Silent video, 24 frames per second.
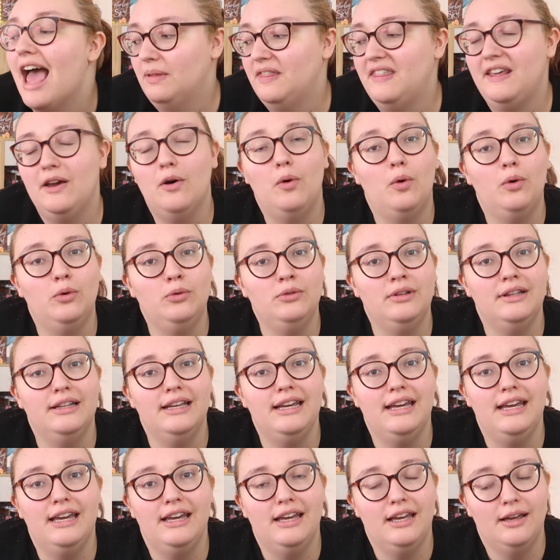But the
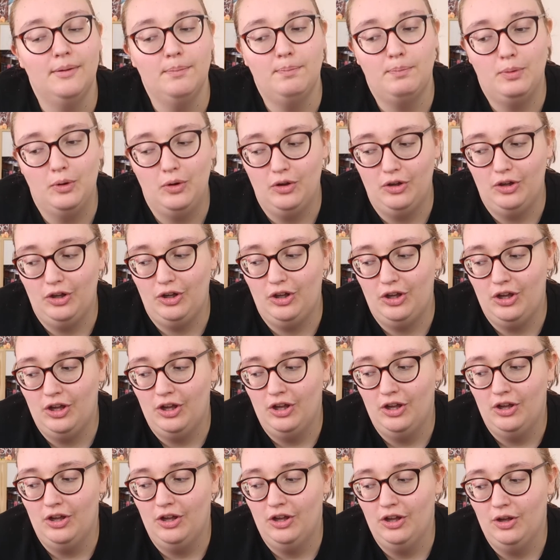only book,
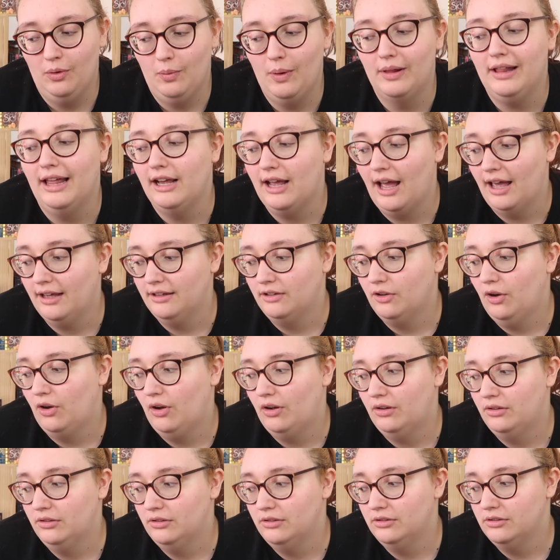well, I
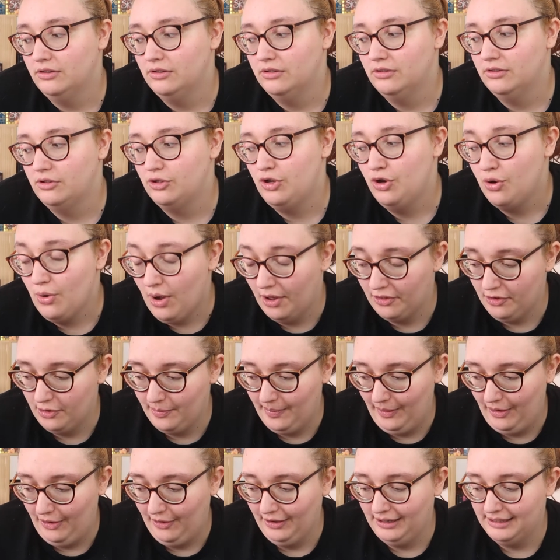got two other
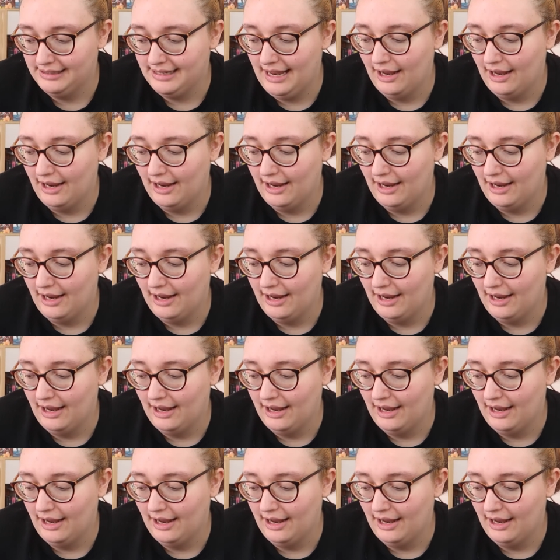books.